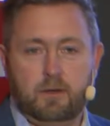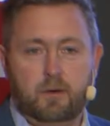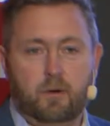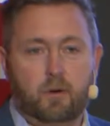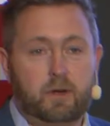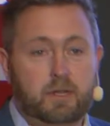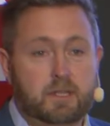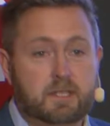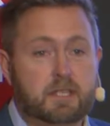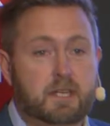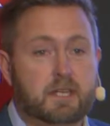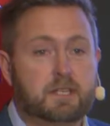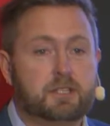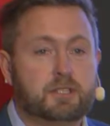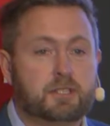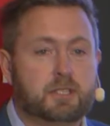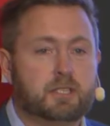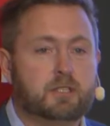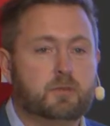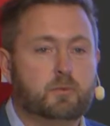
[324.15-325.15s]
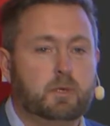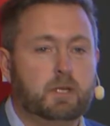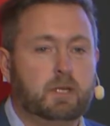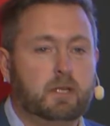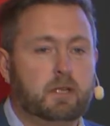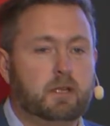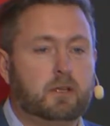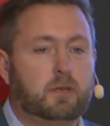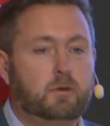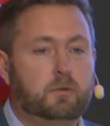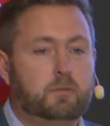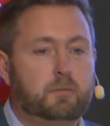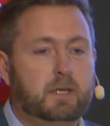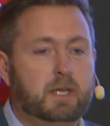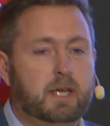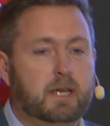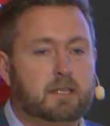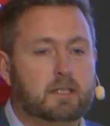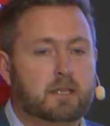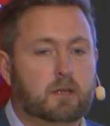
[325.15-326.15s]
organizations in Sweden could
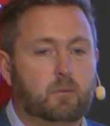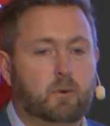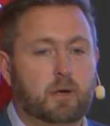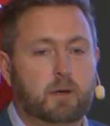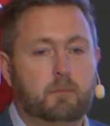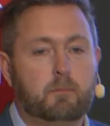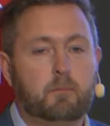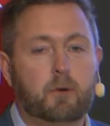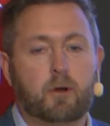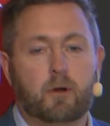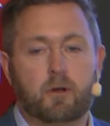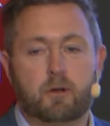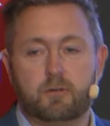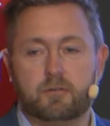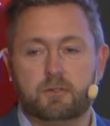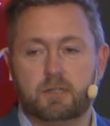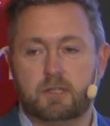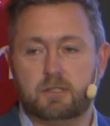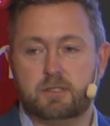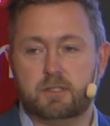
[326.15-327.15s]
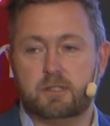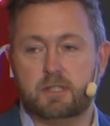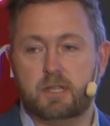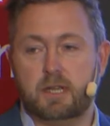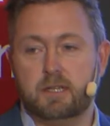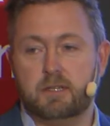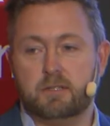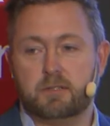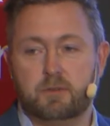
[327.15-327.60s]
be actually one part of such a slice,